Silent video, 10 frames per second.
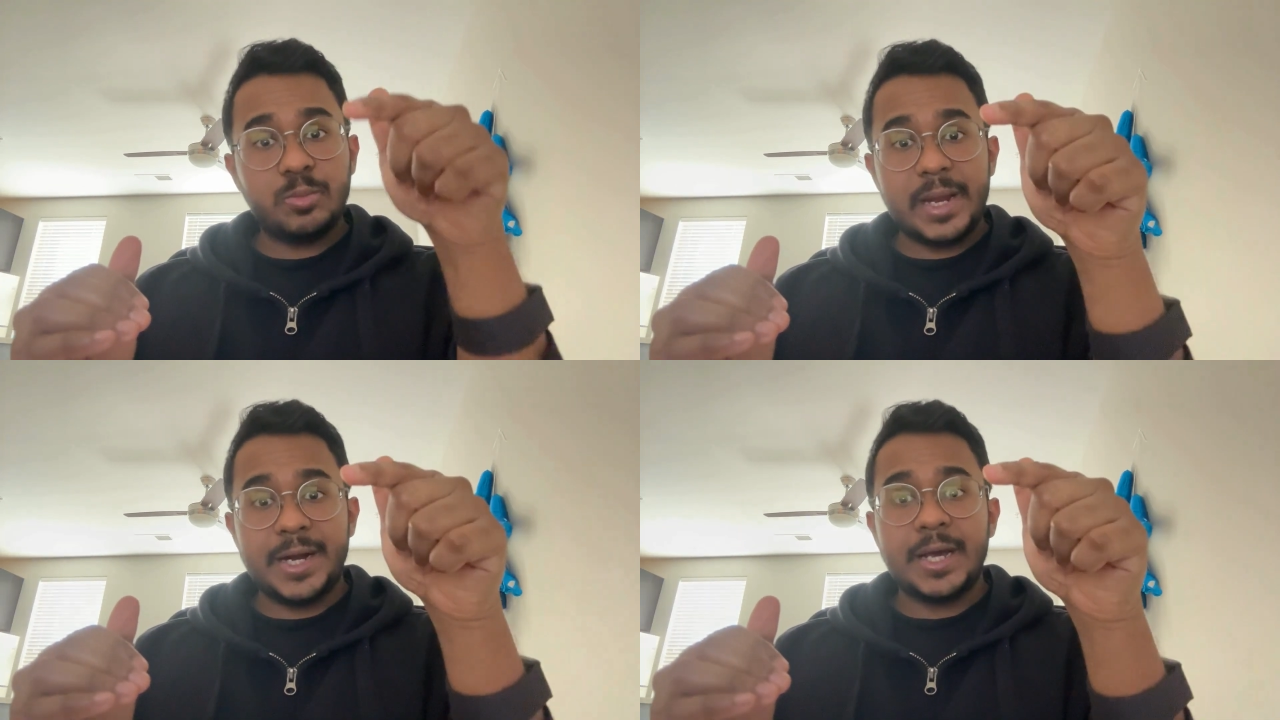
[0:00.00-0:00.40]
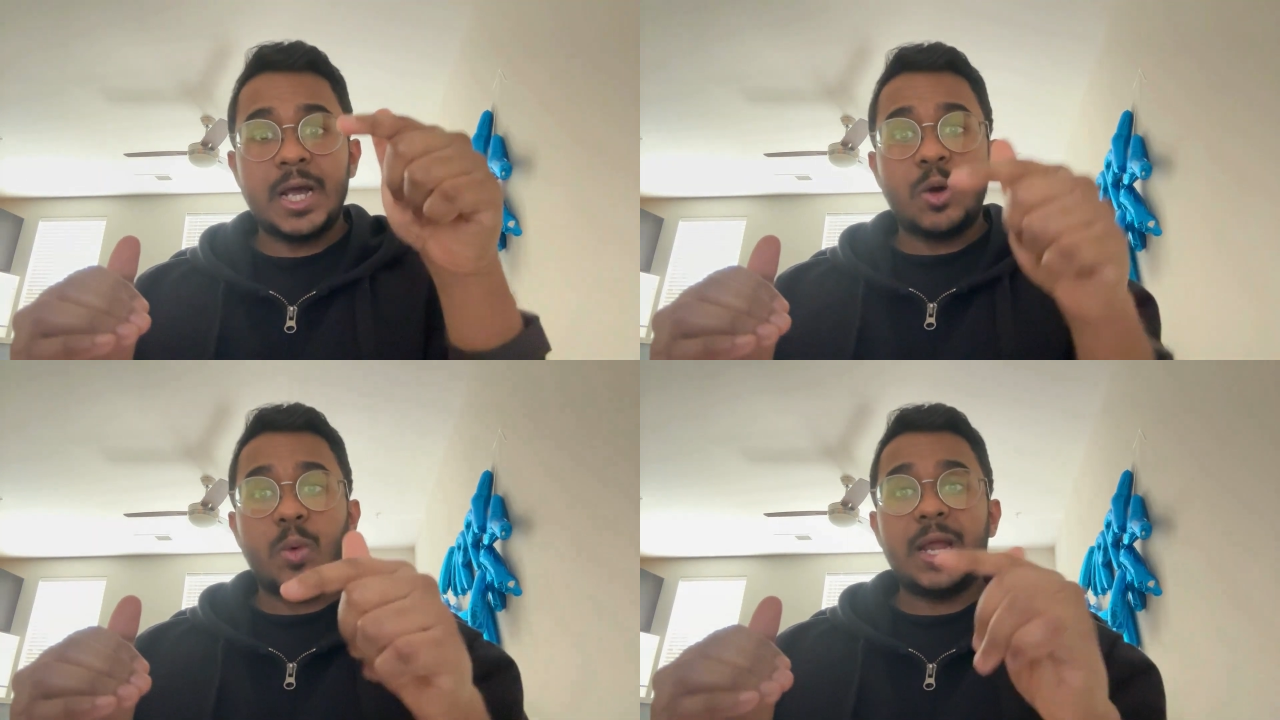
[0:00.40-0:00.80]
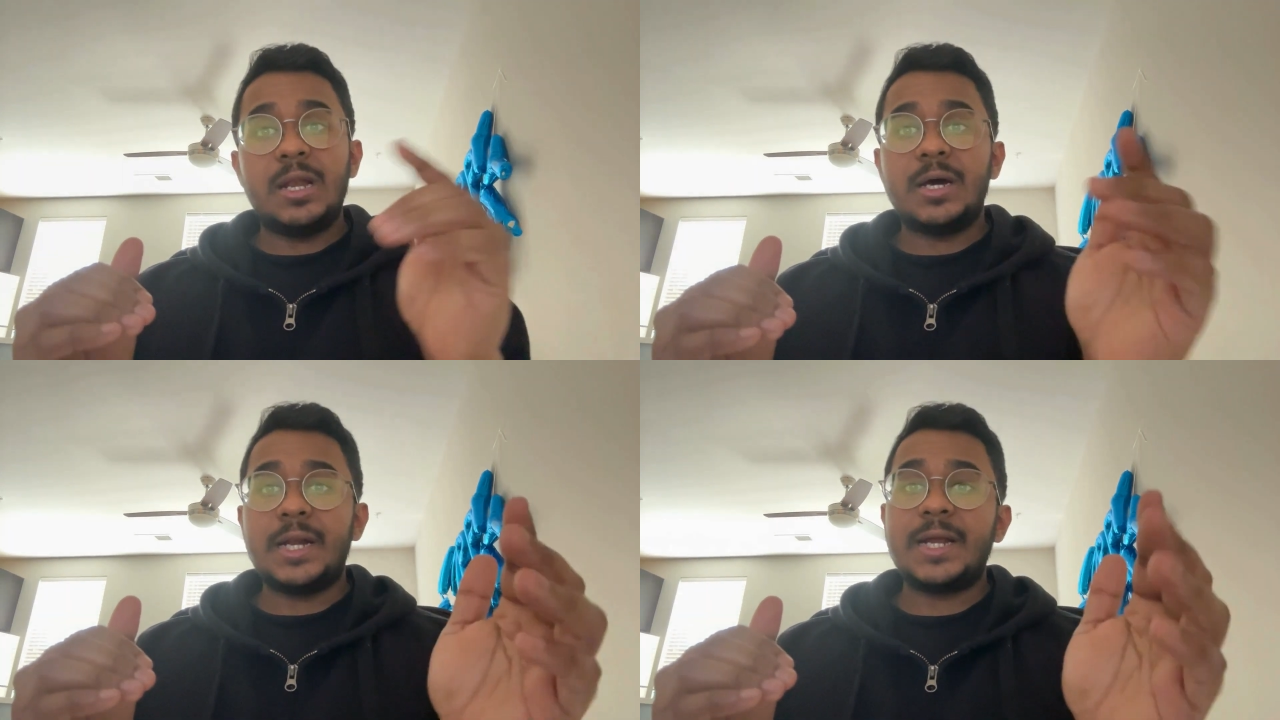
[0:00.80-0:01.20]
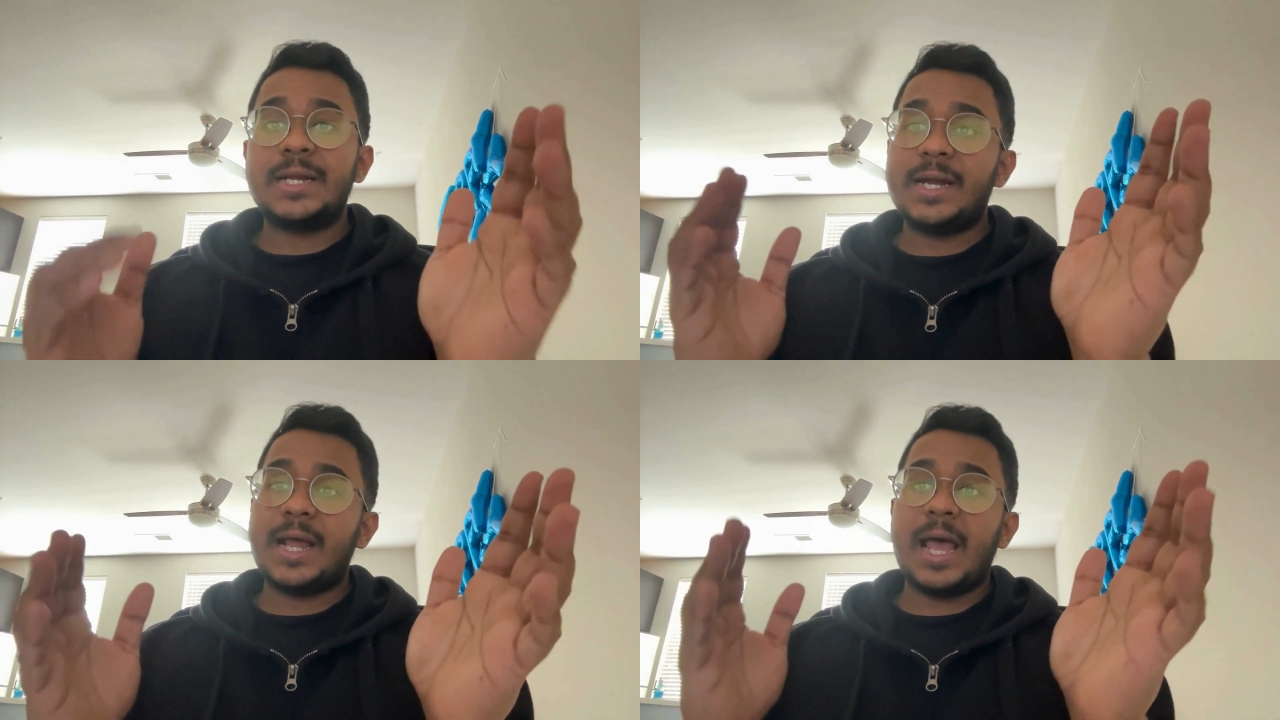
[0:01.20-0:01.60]
made while learning
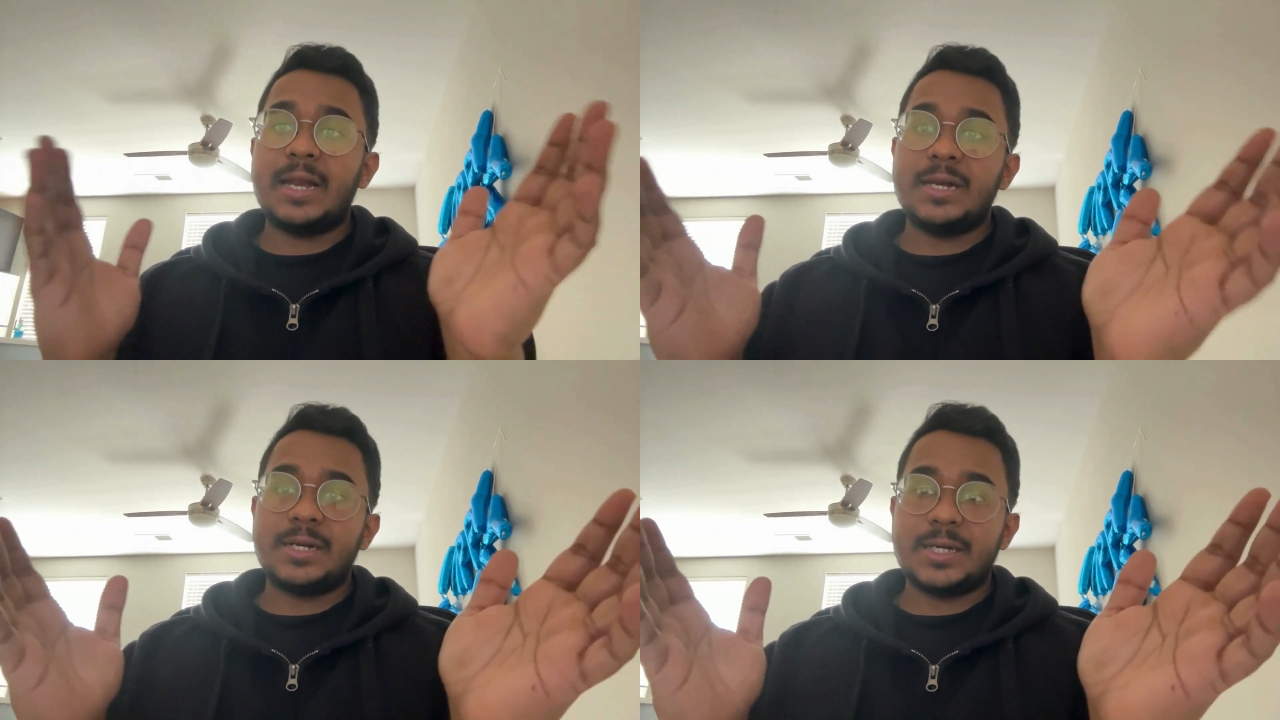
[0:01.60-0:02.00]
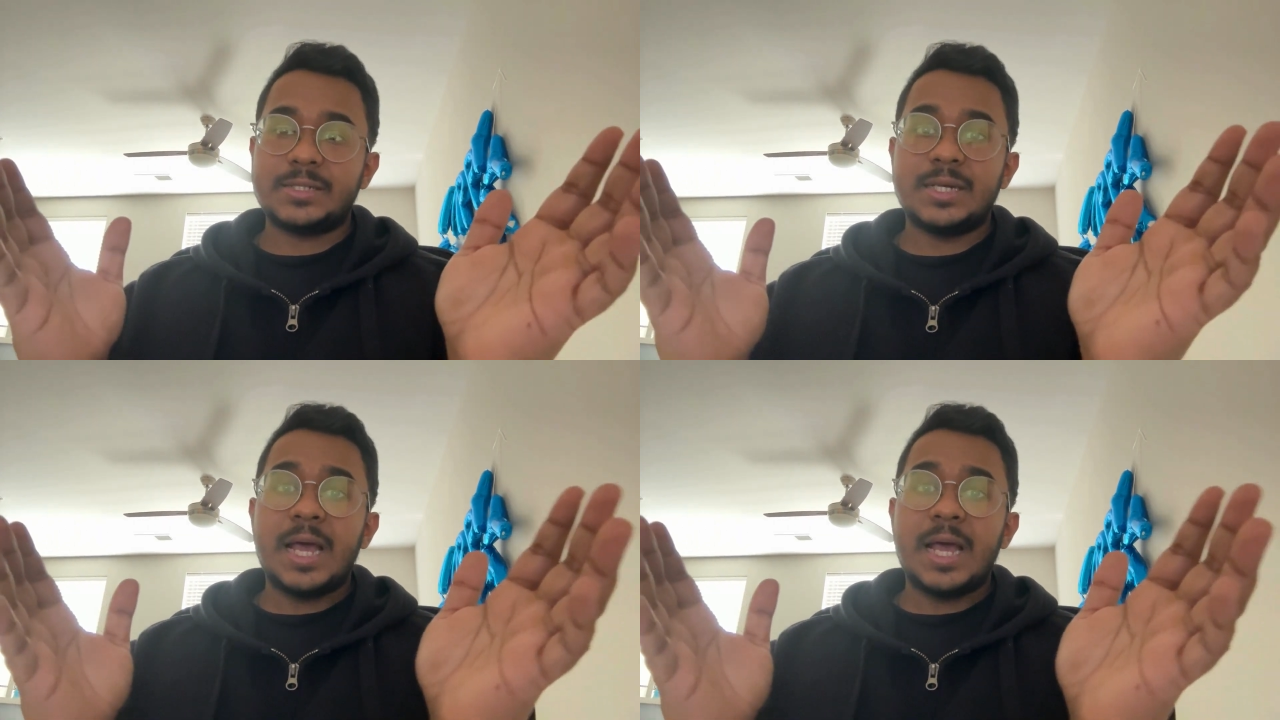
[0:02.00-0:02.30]
data analytics.